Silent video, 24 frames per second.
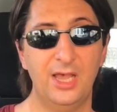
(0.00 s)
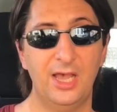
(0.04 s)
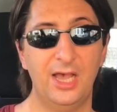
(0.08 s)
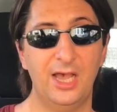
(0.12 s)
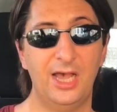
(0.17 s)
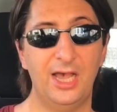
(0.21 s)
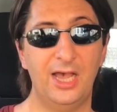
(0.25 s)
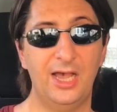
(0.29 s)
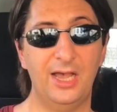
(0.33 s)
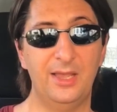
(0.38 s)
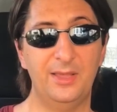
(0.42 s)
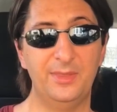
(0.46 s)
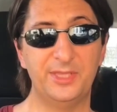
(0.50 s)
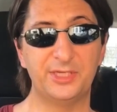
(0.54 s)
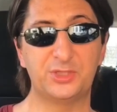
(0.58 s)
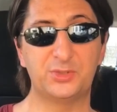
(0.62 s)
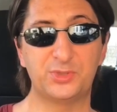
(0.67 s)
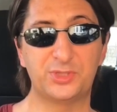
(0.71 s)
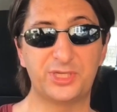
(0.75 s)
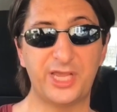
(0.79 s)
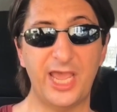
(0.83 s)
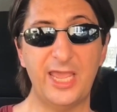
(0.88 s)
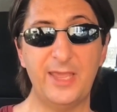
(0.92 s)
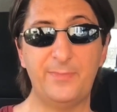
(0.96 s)
And this was
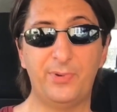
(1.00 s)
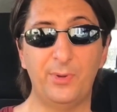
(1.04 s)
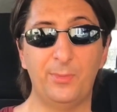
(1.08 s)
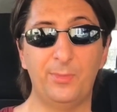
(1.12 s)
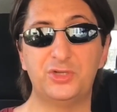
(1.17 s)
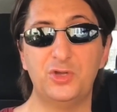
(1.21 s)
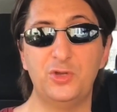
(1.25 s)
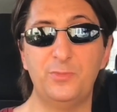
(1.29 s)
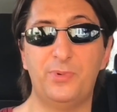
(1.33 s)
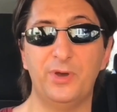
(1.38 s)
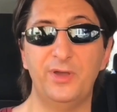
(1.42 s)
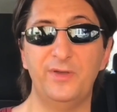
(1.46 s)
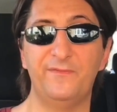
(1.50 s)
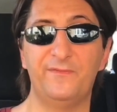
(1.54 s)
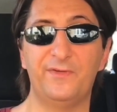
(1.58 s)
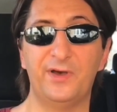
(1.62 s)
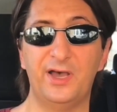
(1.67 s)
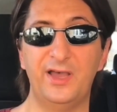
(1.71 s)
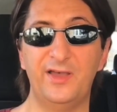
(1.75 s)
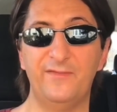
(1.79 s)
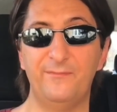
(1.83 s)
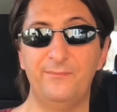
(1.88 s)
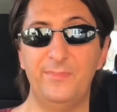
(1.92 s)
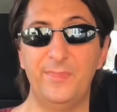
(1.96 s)
capable of zero point
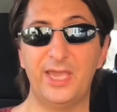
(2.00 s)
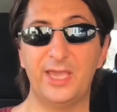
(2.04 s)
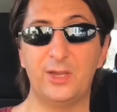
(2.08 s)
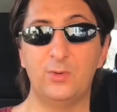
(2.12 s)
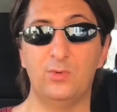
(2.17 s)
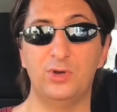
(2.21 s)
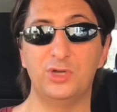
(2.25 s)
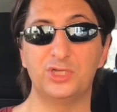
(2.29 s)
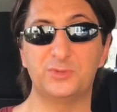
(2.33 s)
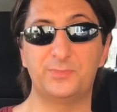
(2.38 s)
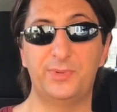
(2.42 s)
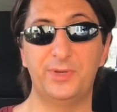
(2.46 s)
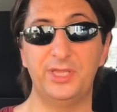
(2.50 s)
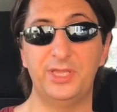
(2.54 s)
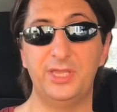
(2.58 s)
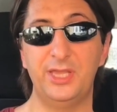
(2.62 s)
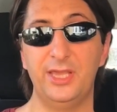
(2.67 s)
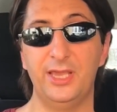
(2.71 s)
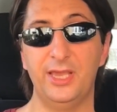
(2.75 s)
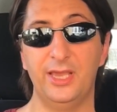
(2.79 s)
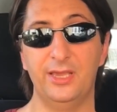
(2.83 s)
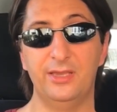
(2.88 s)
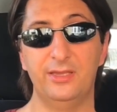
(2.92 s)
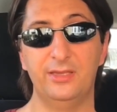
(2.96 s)
five megawatts per
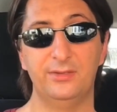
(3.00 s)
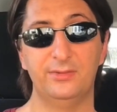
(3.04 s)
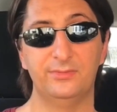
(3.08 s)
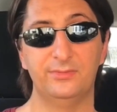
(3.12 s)
year.